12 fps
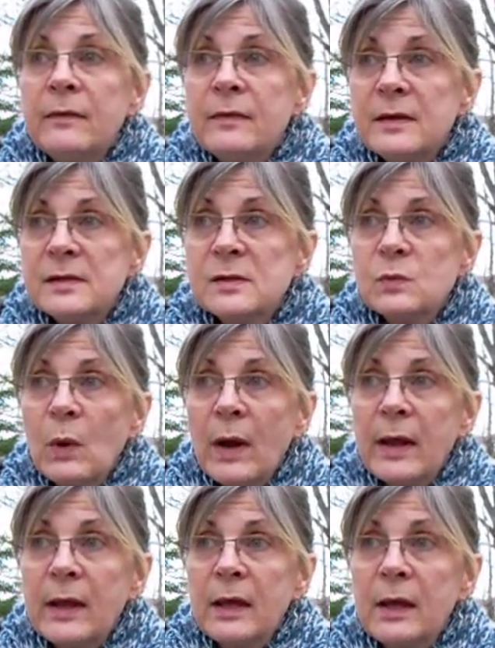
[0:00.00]
This
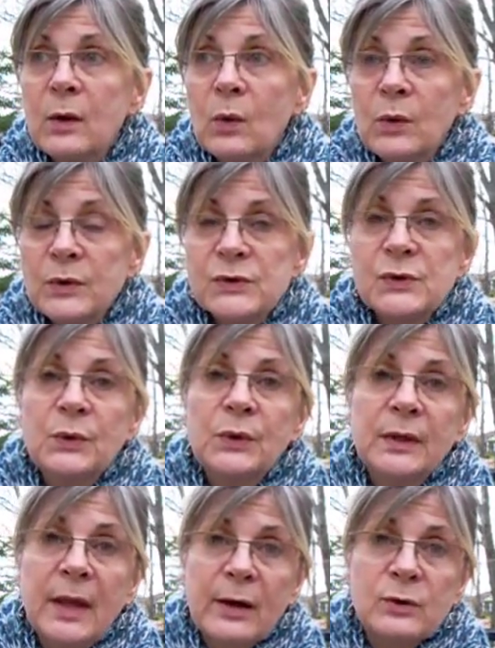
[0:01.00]
way, it also
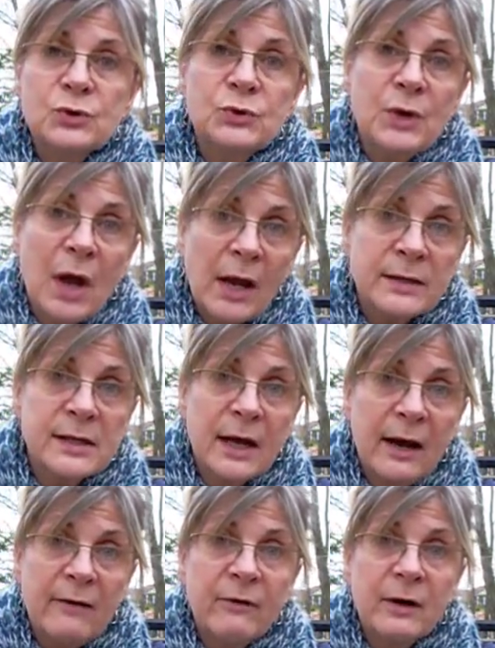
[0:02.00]
allows you not to
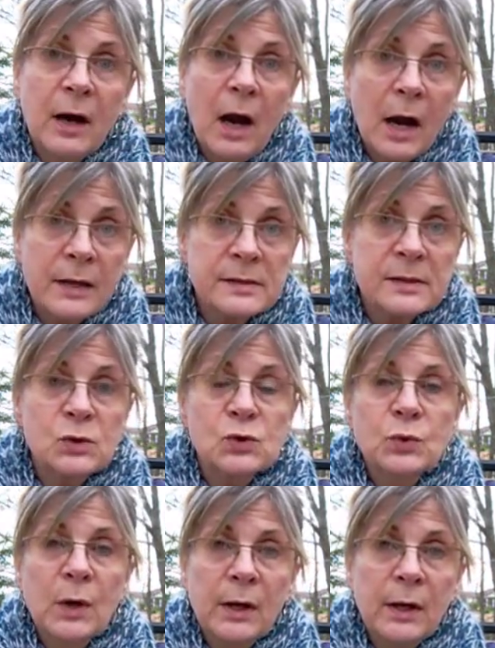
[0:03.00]
have a
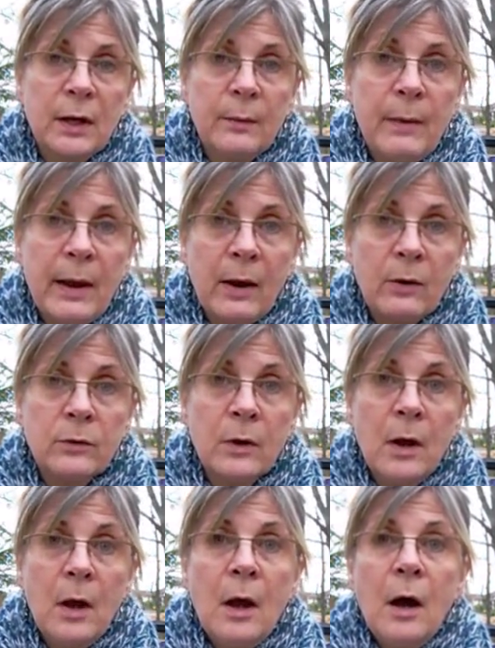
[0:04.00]
concentrated amount
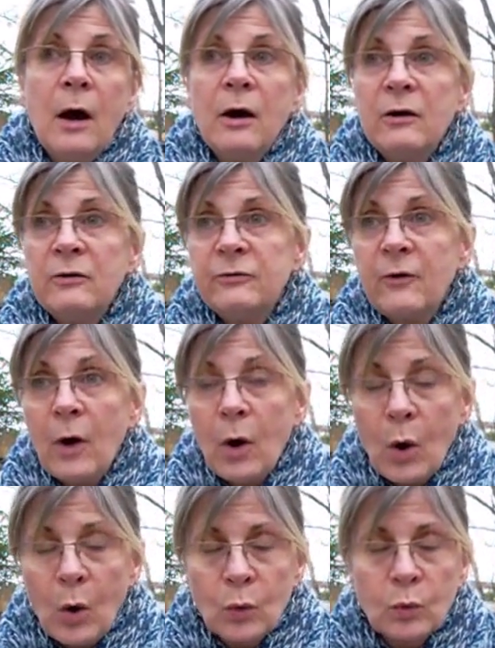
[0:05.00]
of a
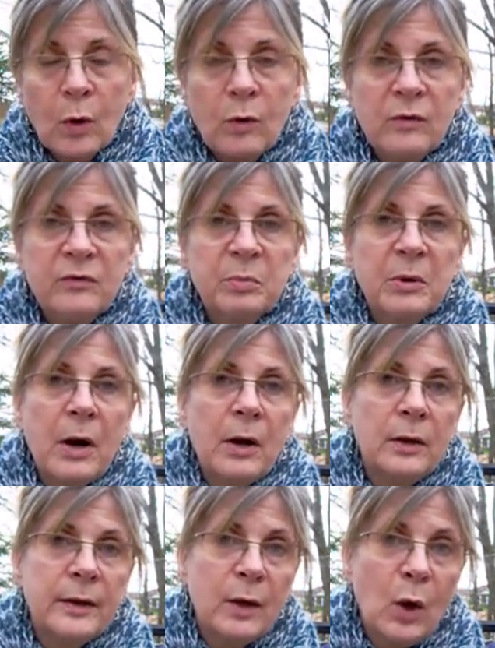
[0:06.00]
whole row of
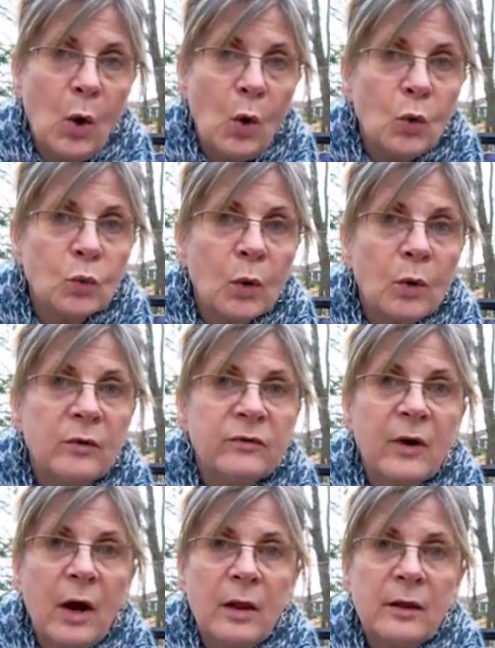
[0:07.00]
broccoli, a whole row
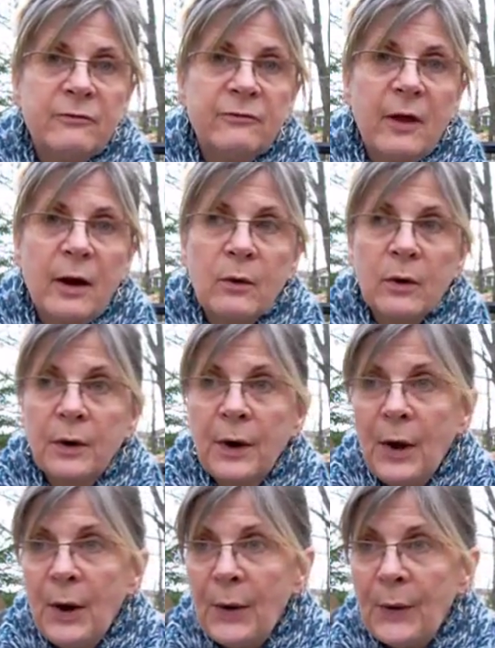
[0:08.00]
of cauliflower,
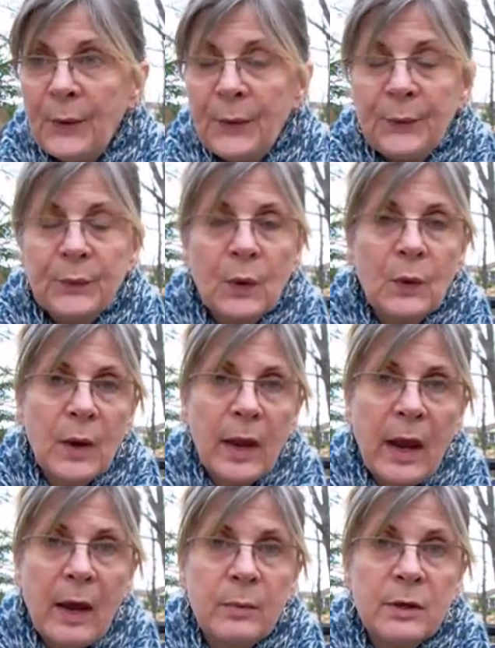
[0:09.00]
a whole row of
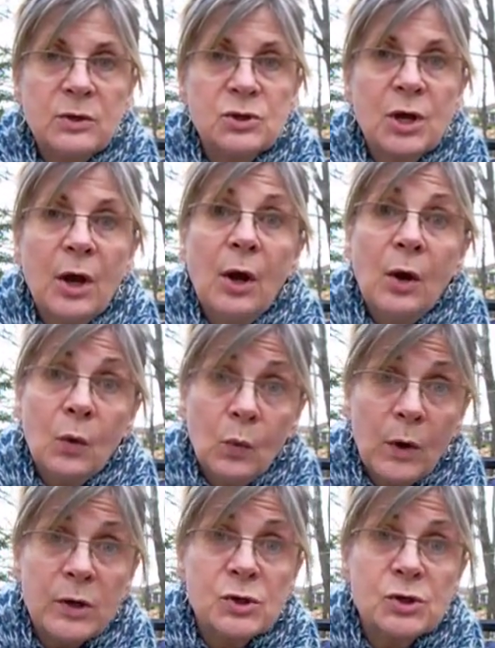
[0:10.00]
cabbage,
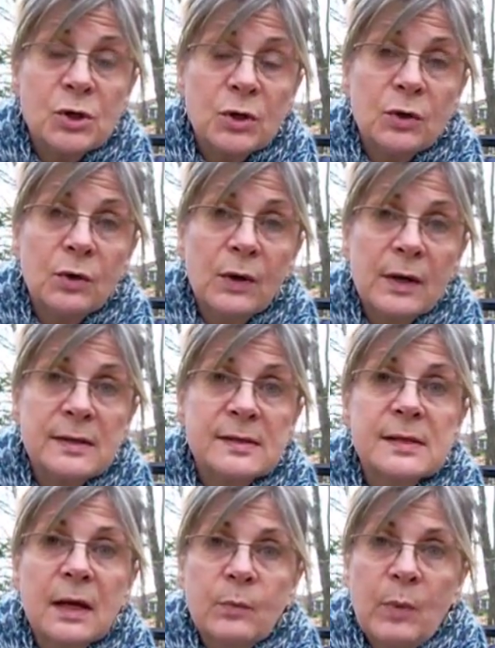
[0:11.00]
which your
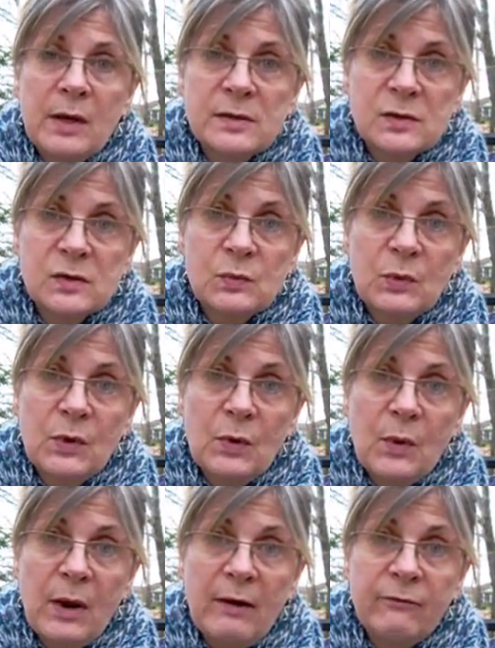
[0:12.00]
insect pests will
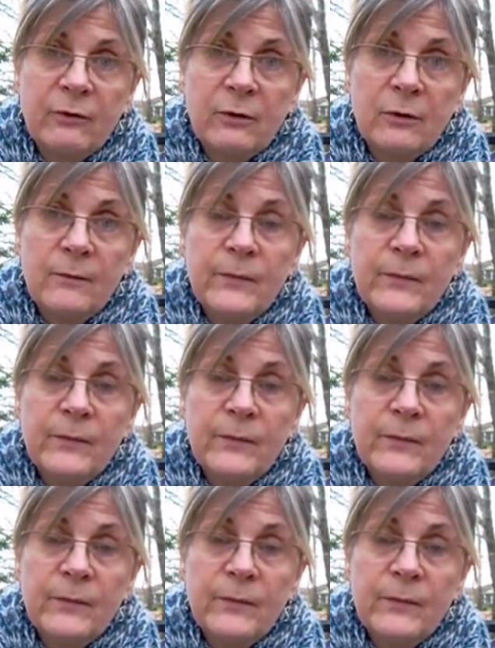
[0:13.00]
go after.